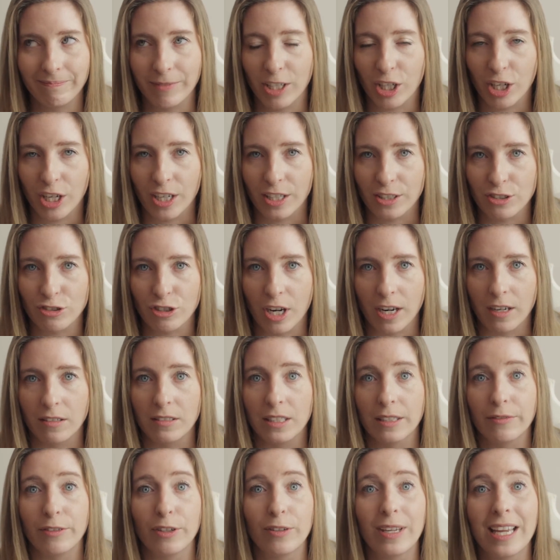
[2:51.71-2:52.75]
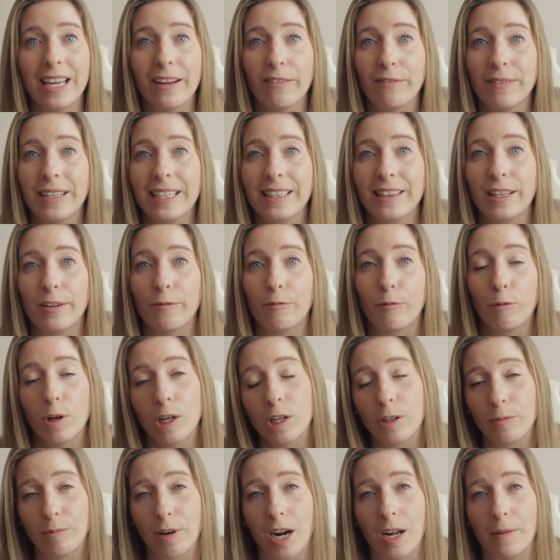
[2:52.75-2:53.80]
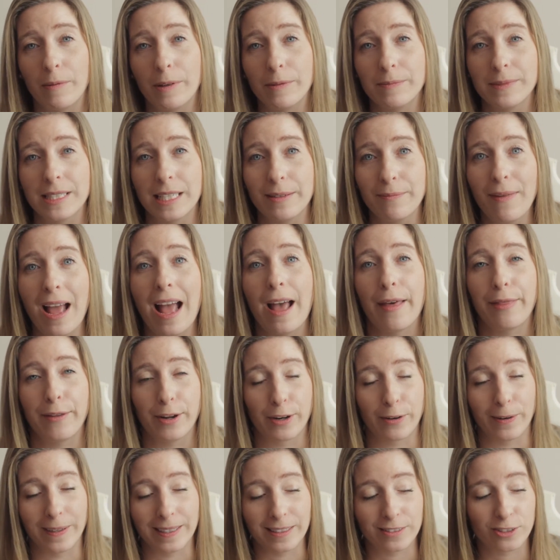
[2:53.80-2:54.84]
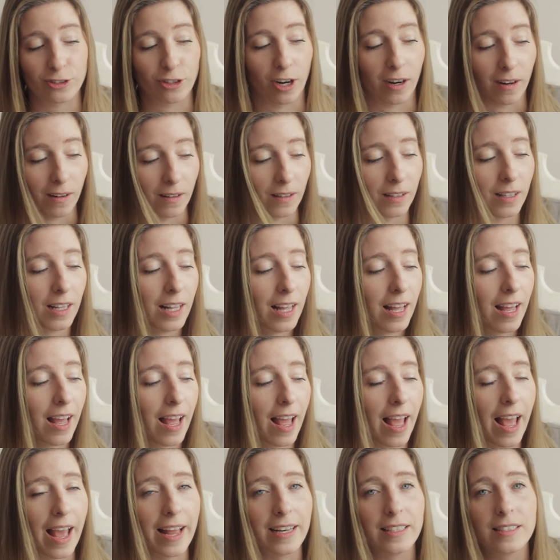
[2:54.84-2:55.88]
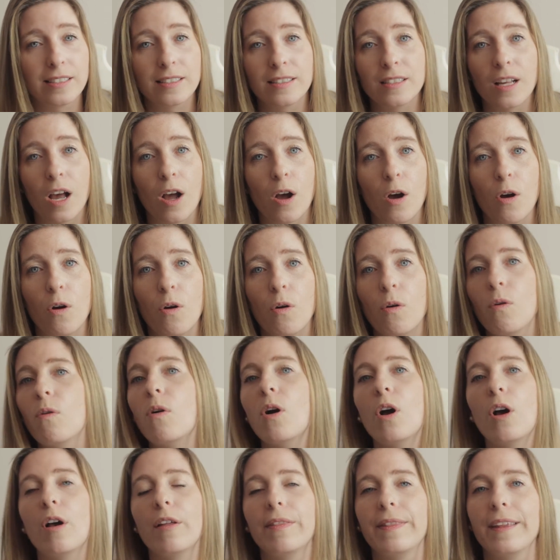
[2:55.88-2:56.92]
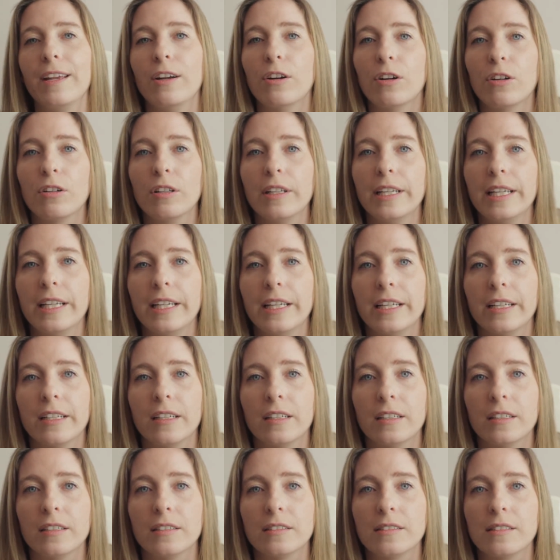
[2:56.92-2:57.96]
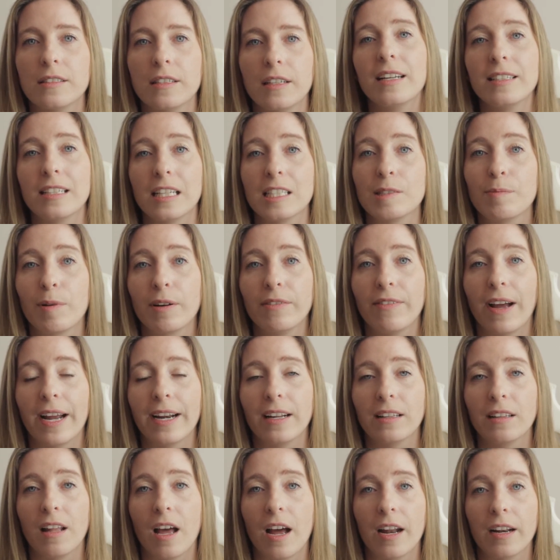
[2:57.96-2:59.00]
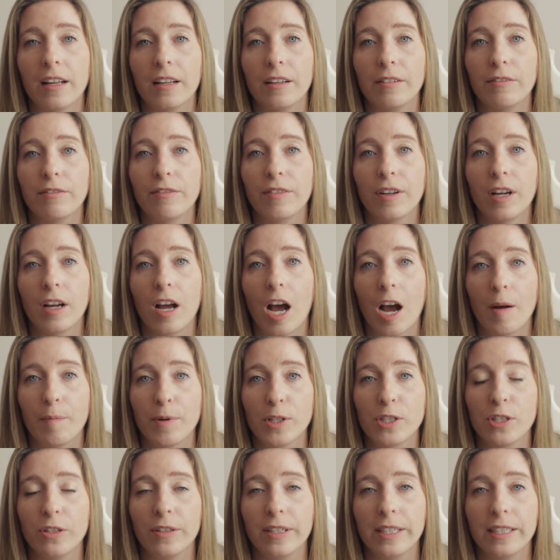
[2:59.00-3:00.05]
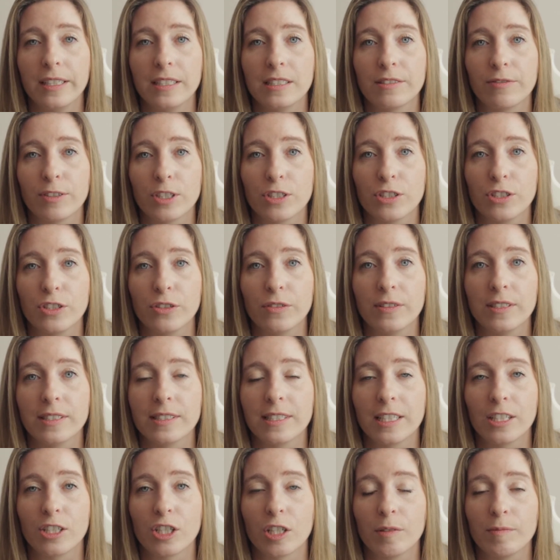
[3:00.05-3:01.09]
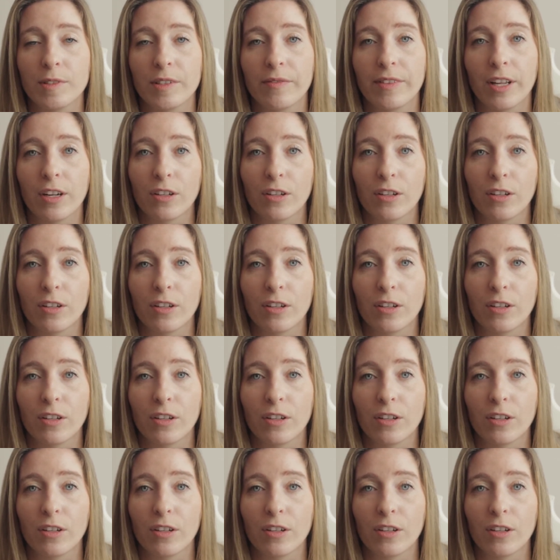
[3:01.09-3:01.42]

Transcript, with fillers: you're gonna struggle. If you can't read the word problems in math, you're going to struggle. And so the early years does provide a lot of opportunities for students in terms of